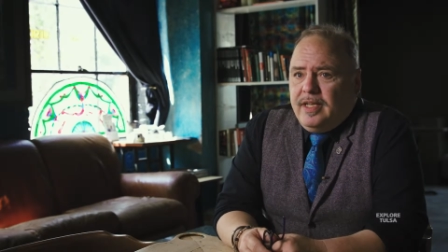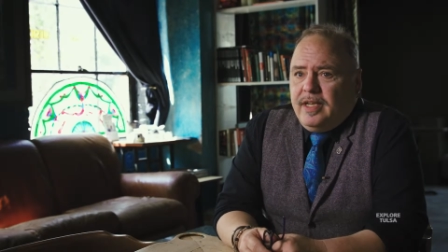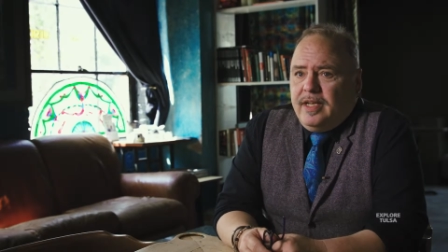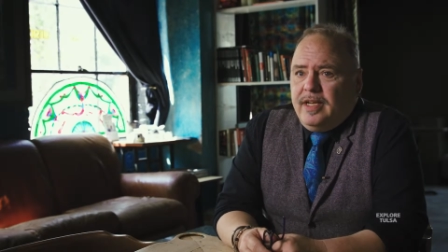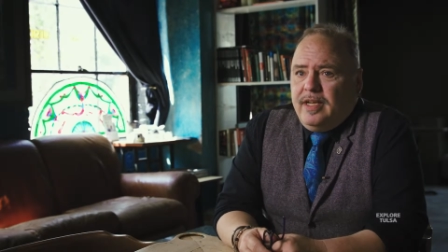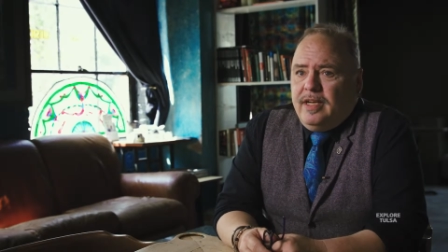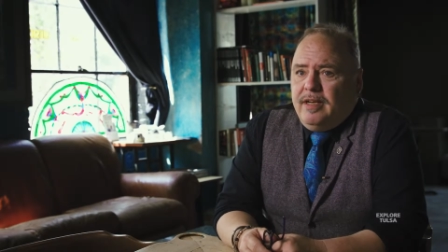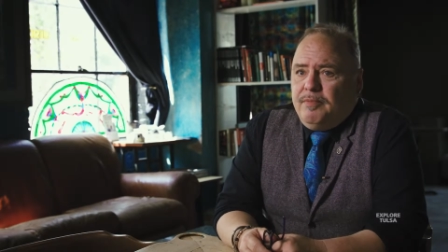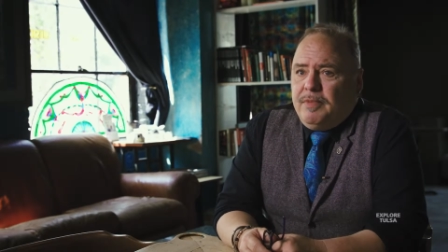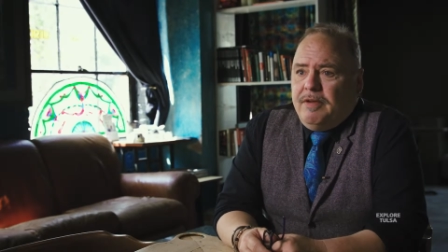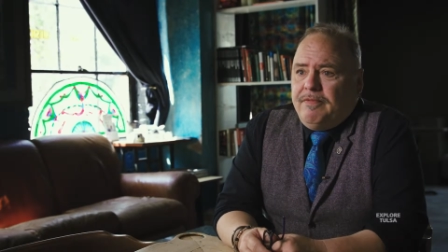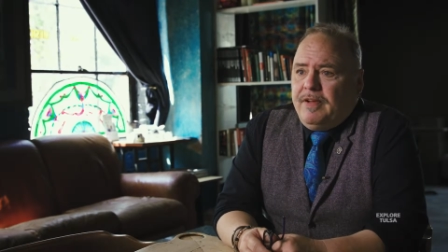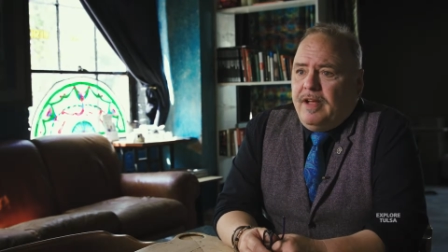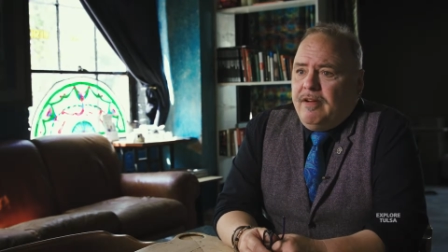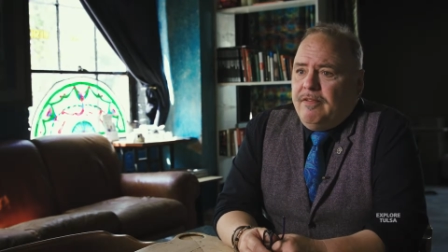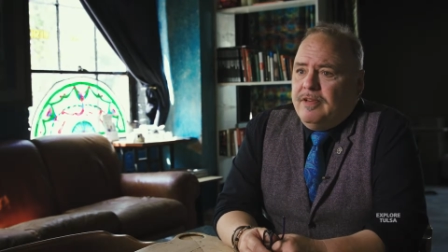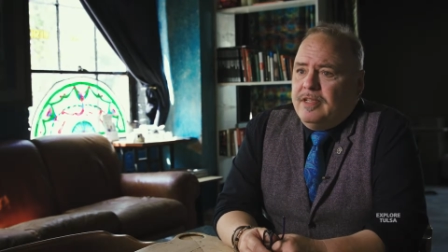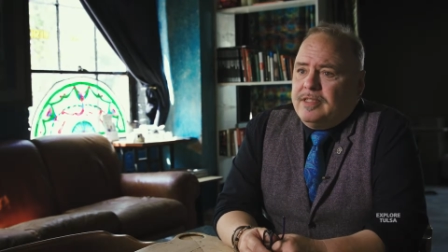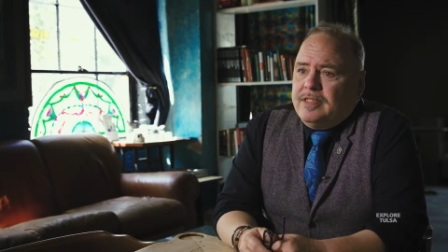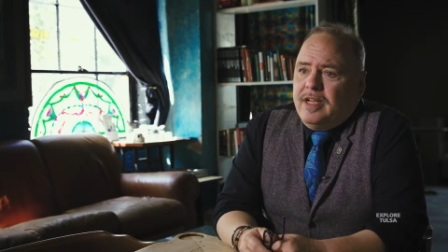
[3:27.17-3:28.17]
My
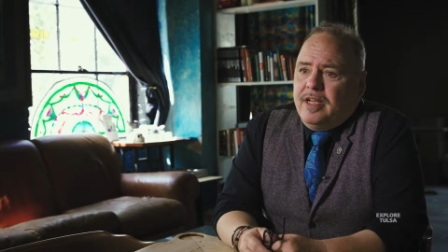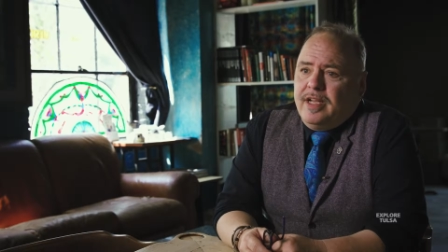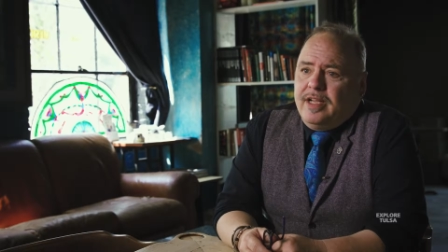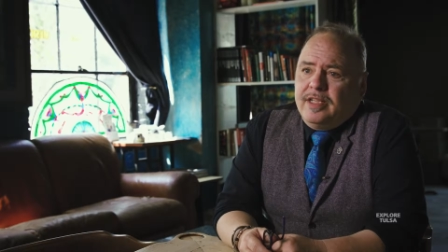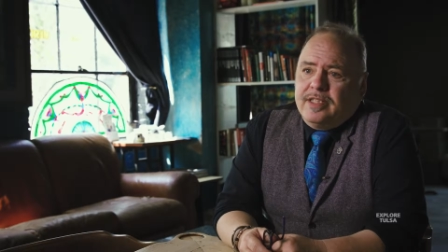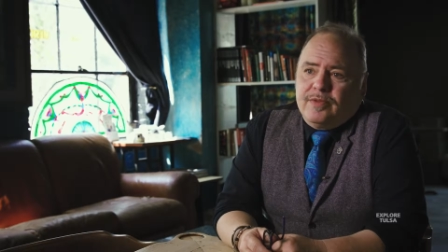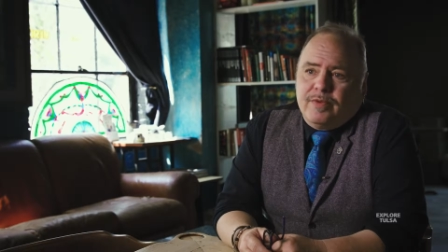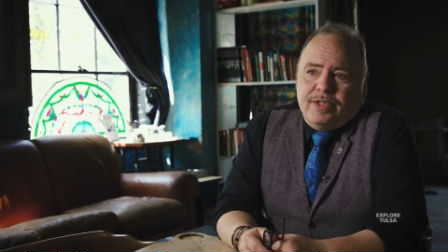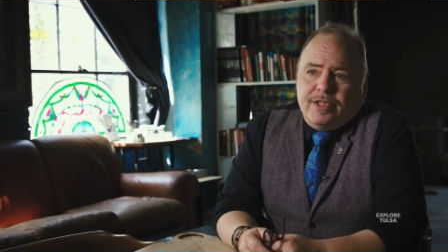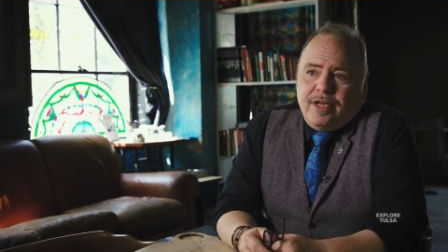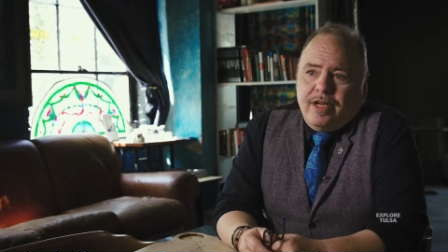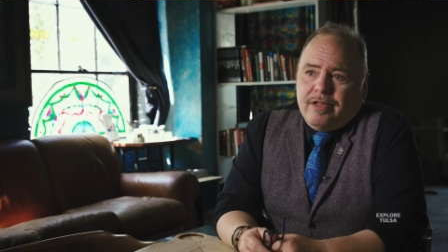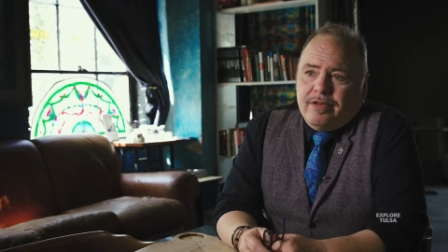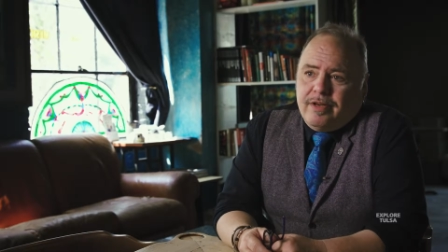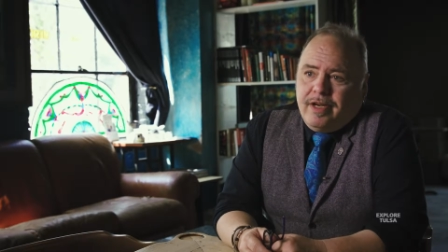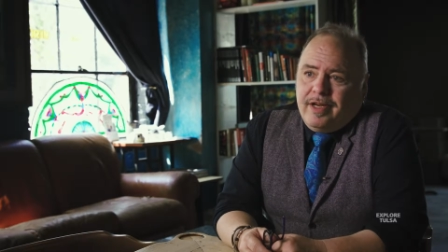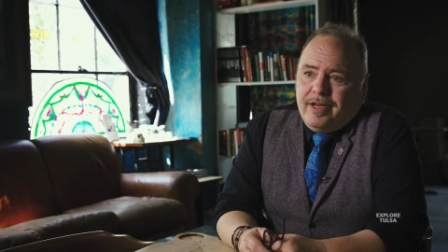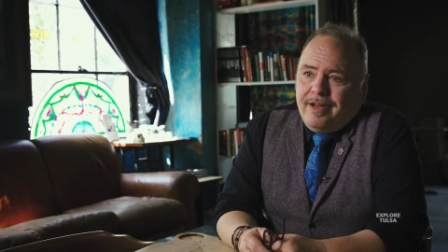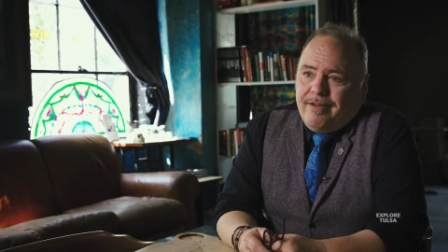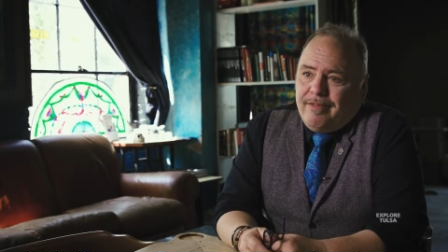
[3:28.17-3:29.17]
favorite saying is we
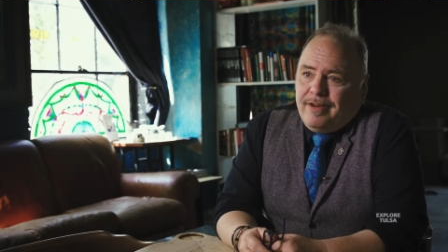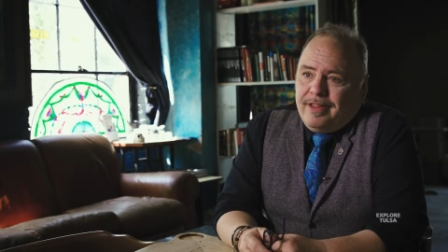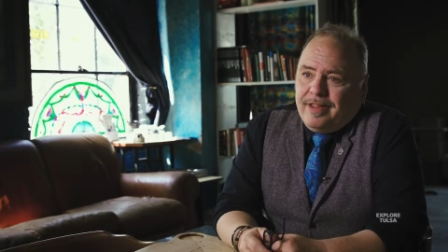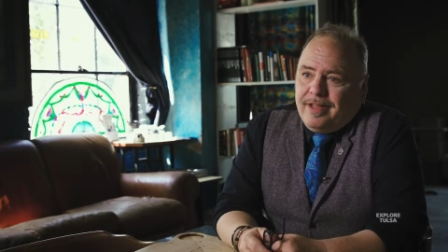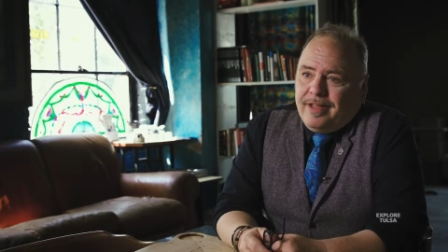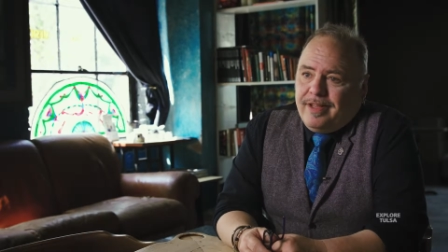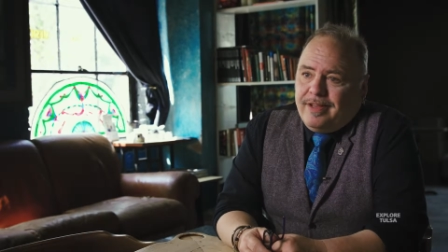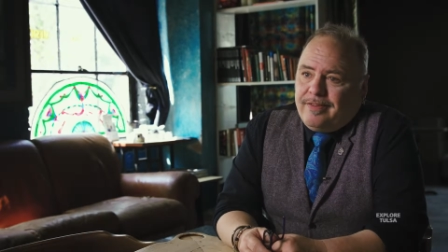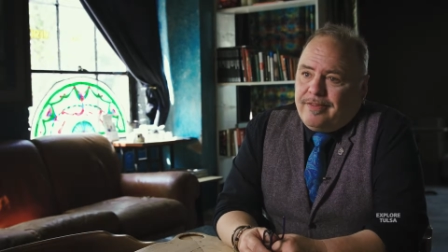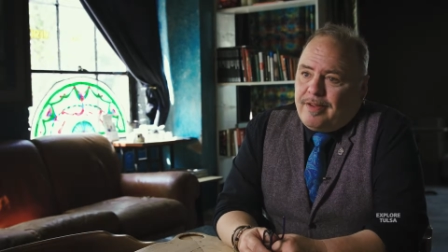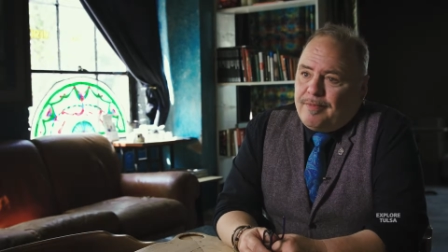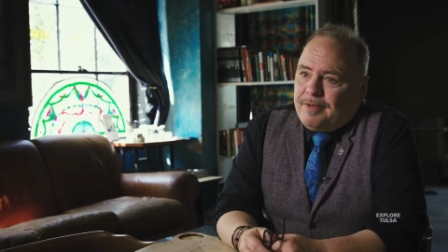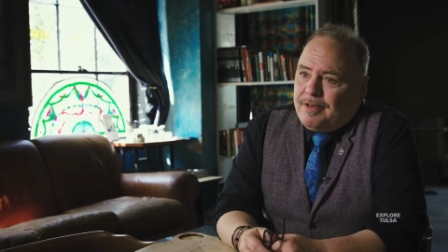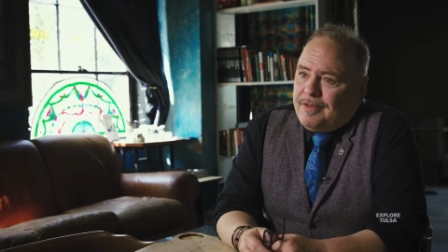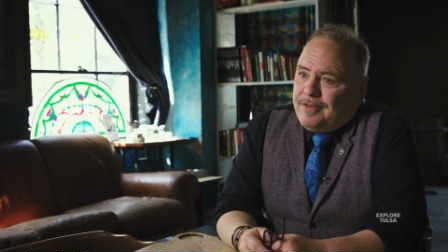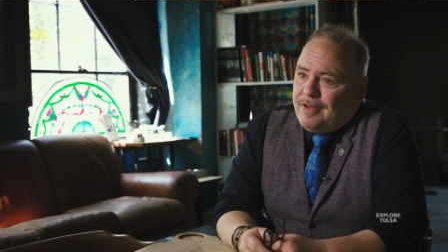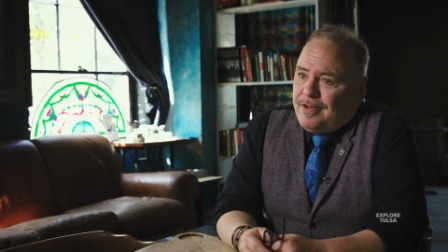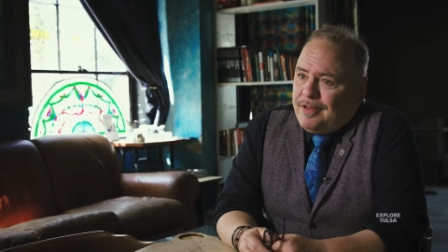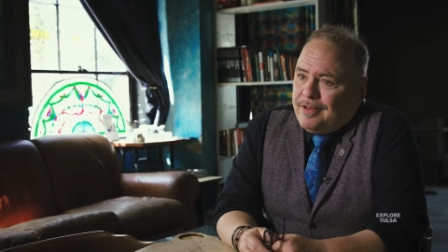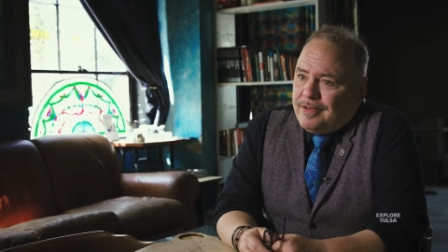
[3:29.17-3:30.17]
tolerate everything except
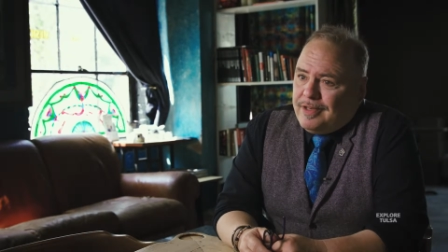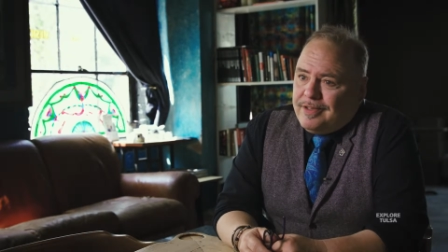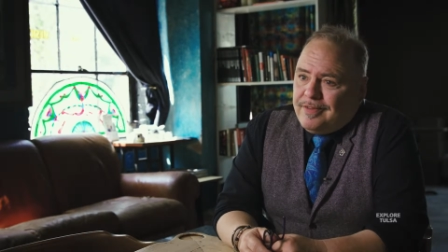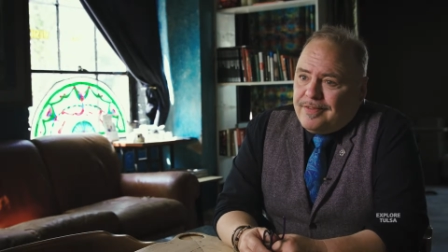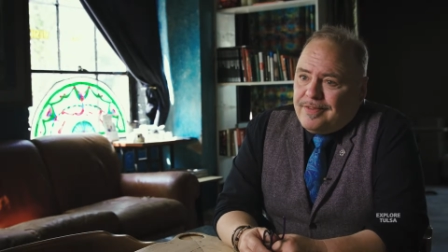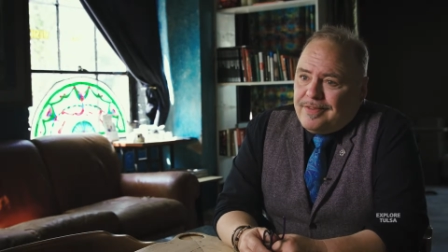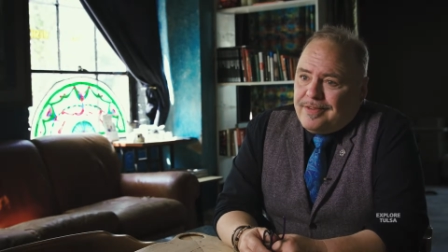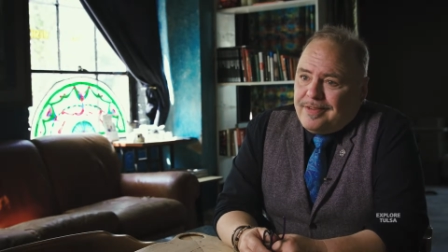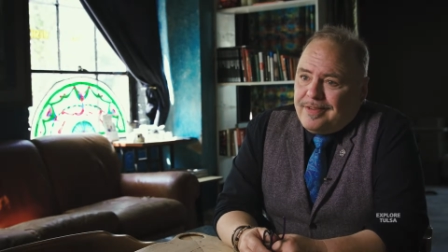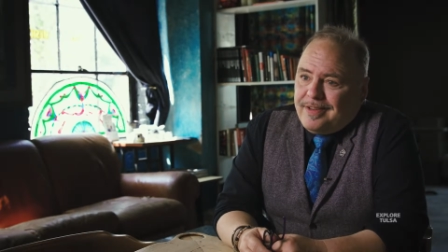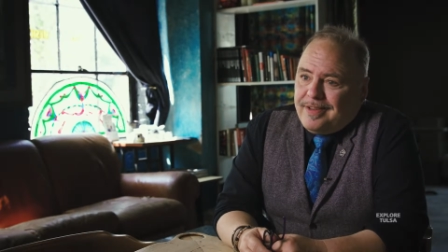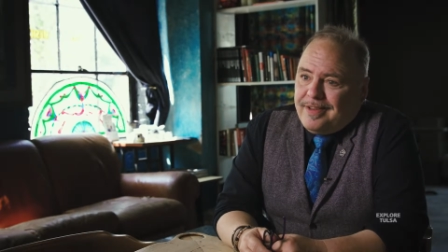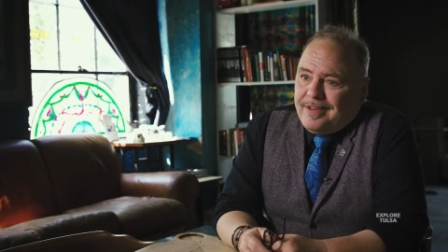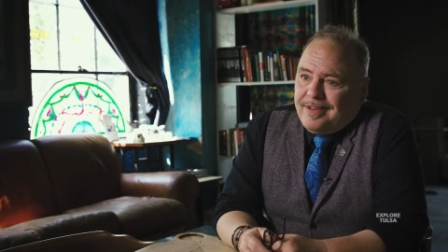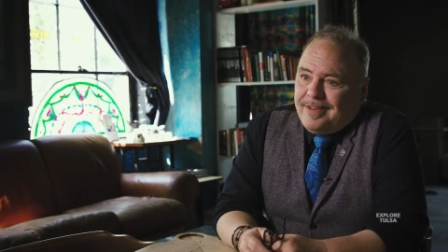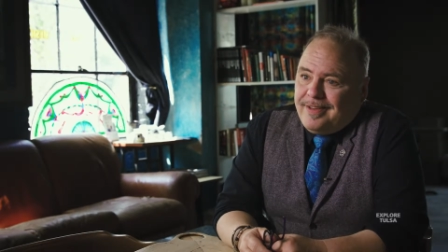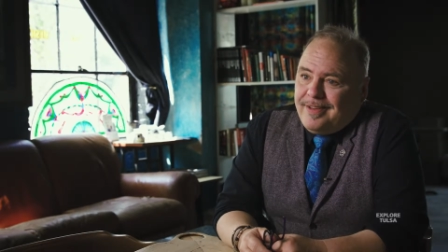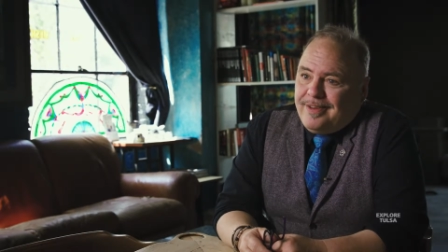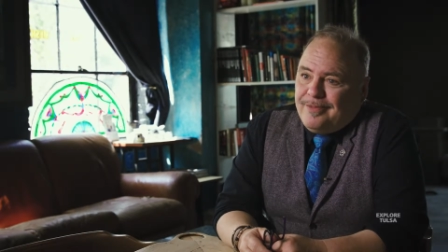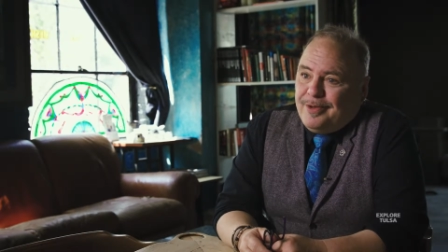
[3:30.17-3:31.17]
intolerance,
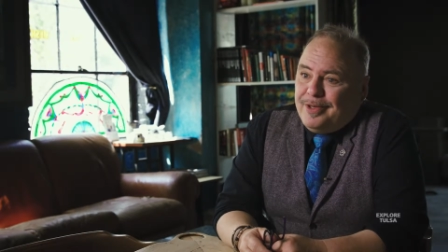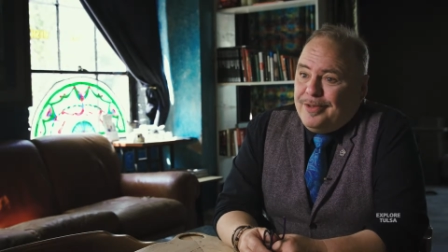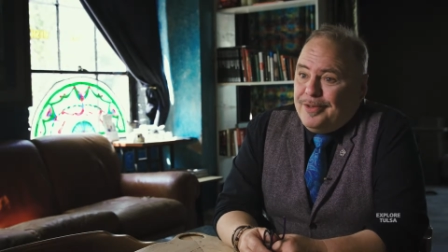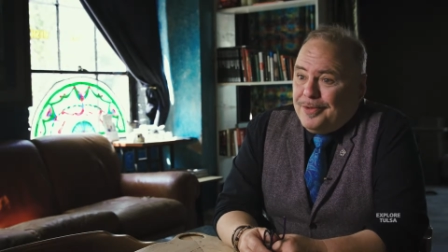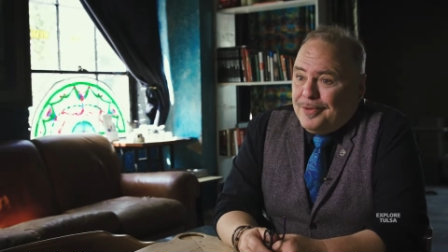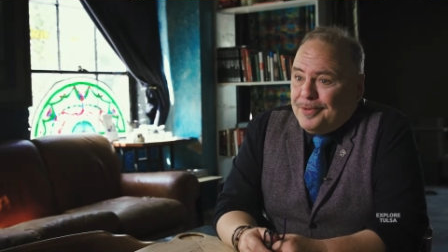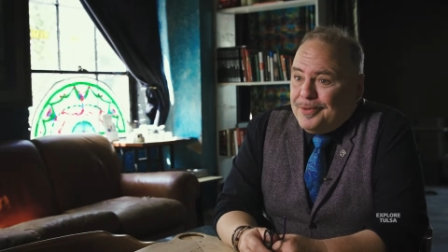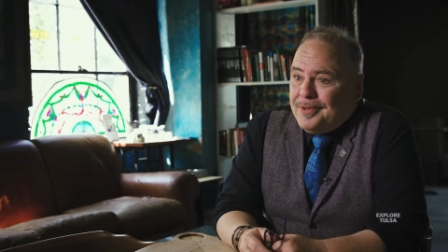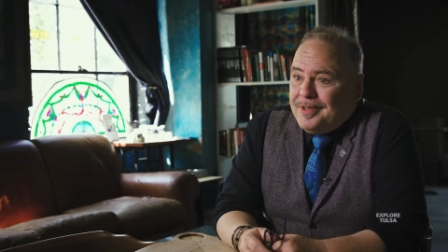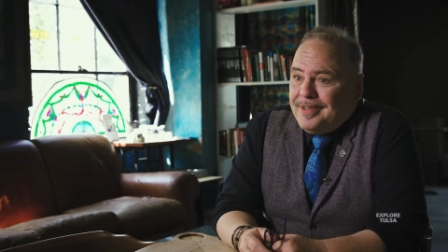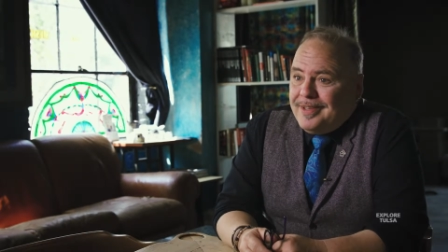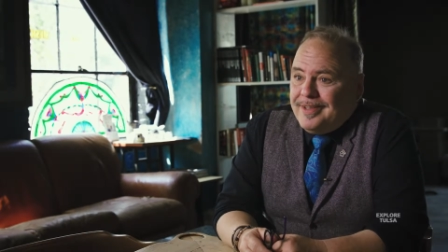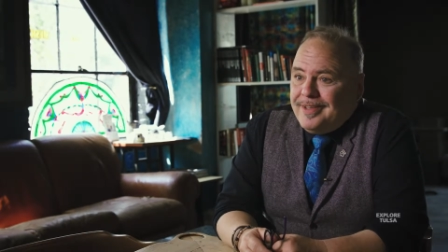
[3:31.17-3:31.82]
and we do.